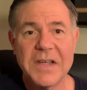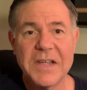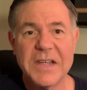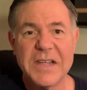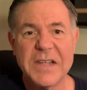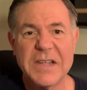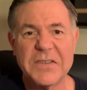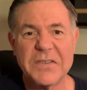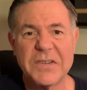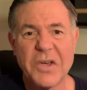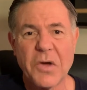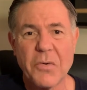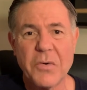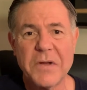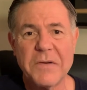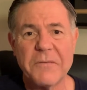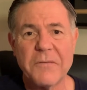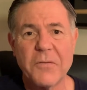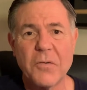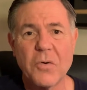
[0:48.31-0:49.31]
is
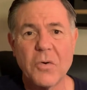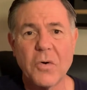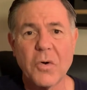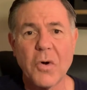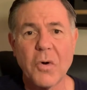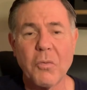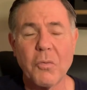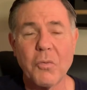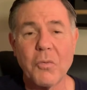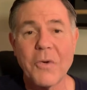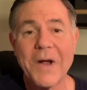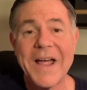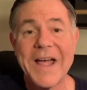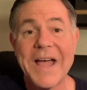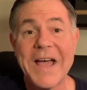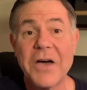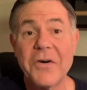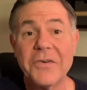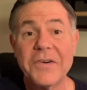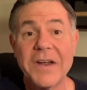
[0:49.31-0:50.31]
going for
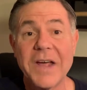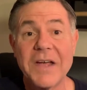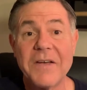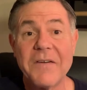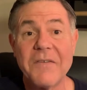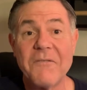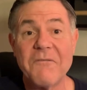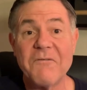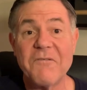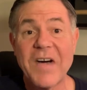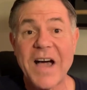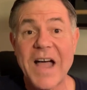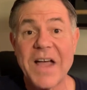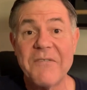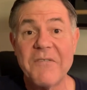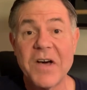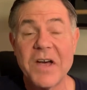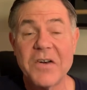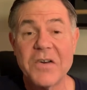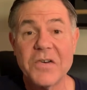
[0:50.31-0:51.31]
around
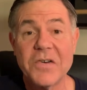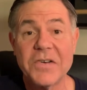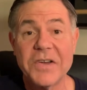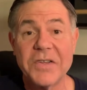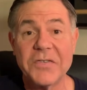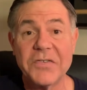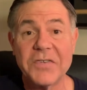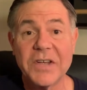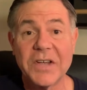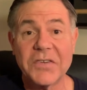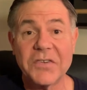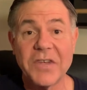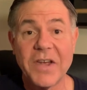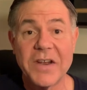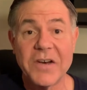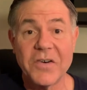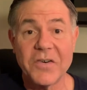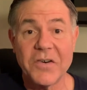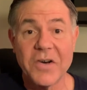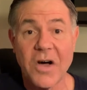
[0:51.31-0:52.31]
500 to
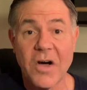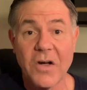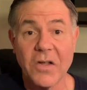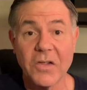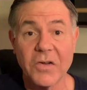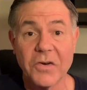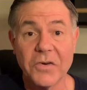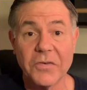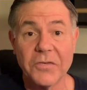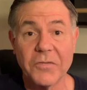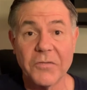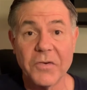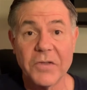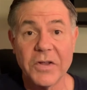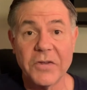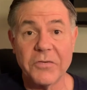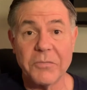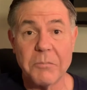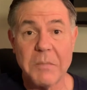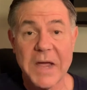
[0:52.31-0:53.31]
$600 for
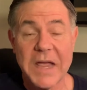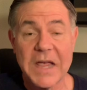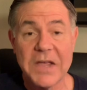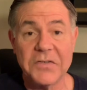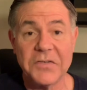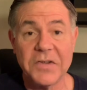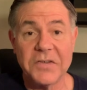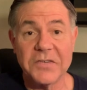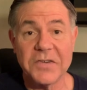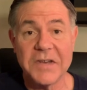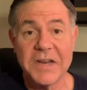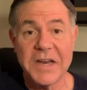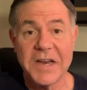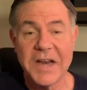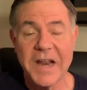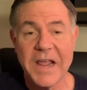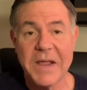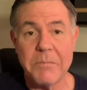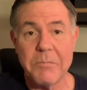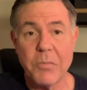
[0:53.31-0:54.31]
this Mays. It's an
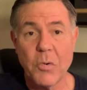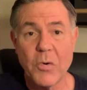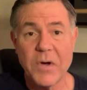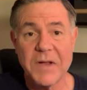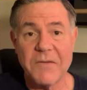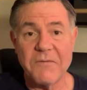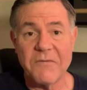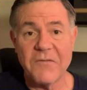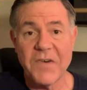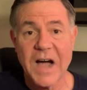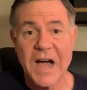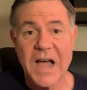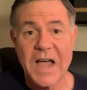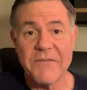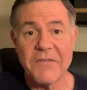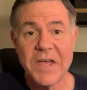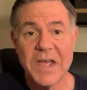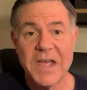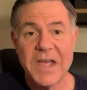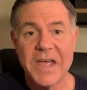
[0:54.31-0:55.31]

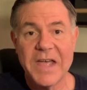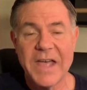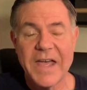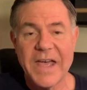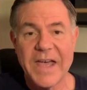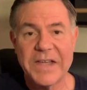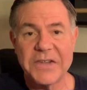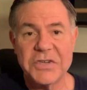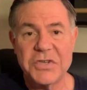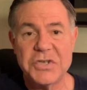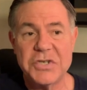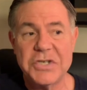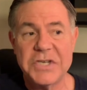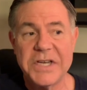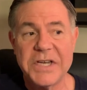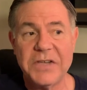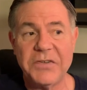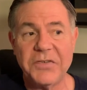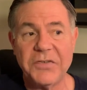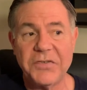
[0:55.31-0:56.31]
8.5
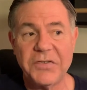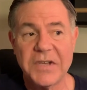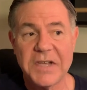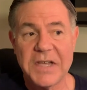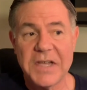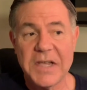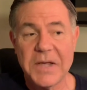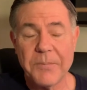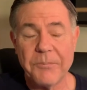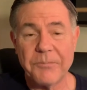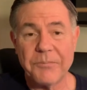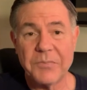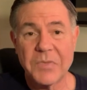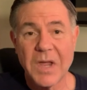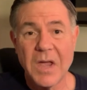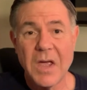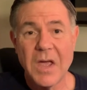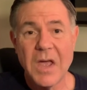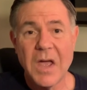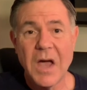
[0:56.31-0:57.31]
SGC.
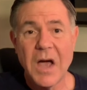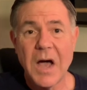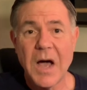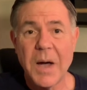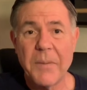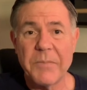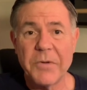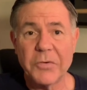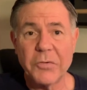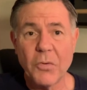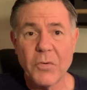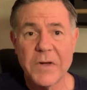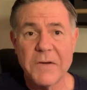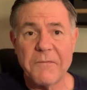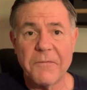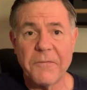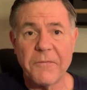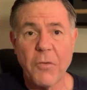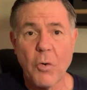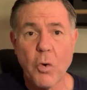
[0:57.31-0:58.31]
Um, there's only
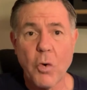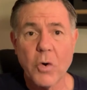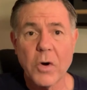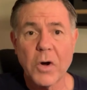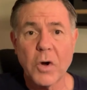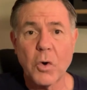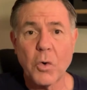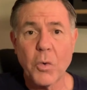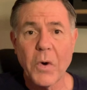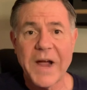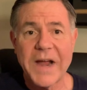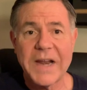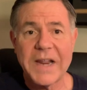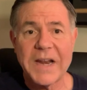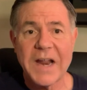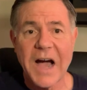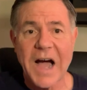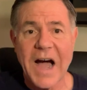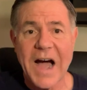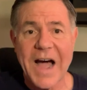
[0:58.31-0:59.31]
four
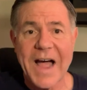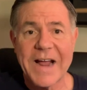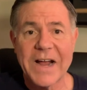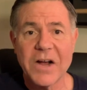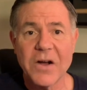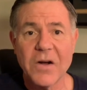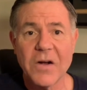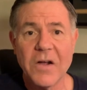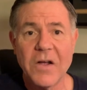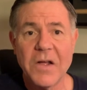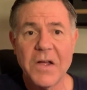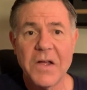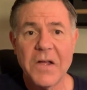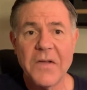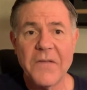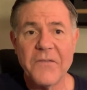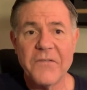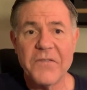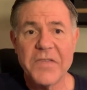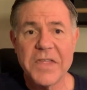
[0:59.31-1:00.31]
graded higher
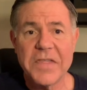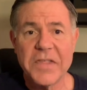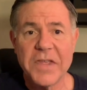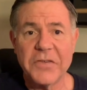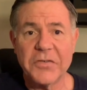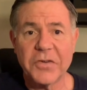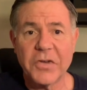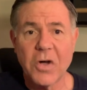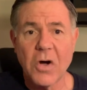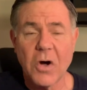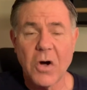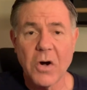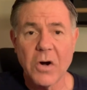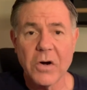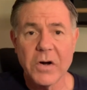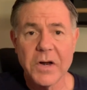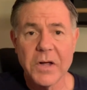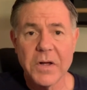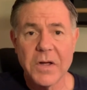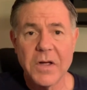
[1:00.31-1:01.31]
than this
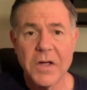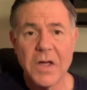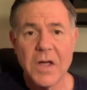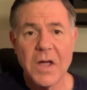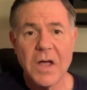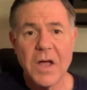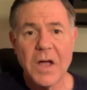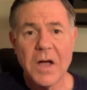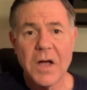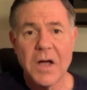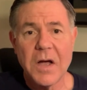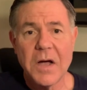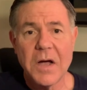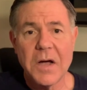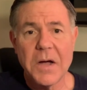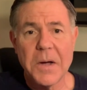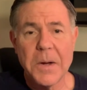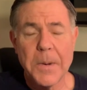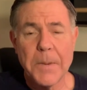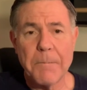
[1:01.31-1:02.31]
card.
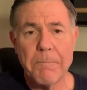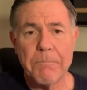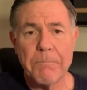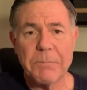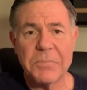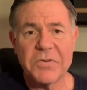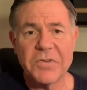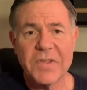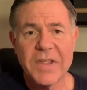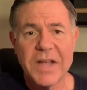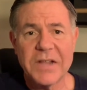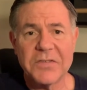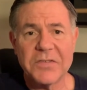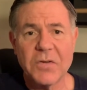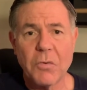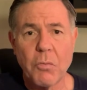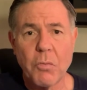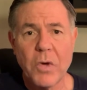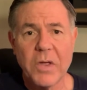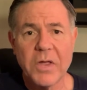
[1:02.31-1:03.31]
Um, so that's
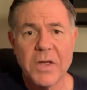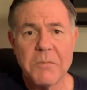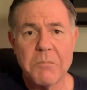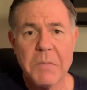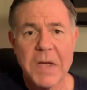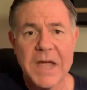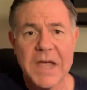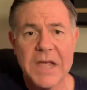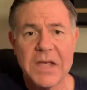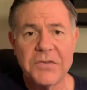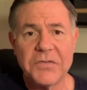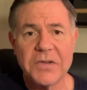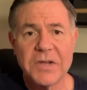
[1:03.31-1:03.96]
a Willie Mays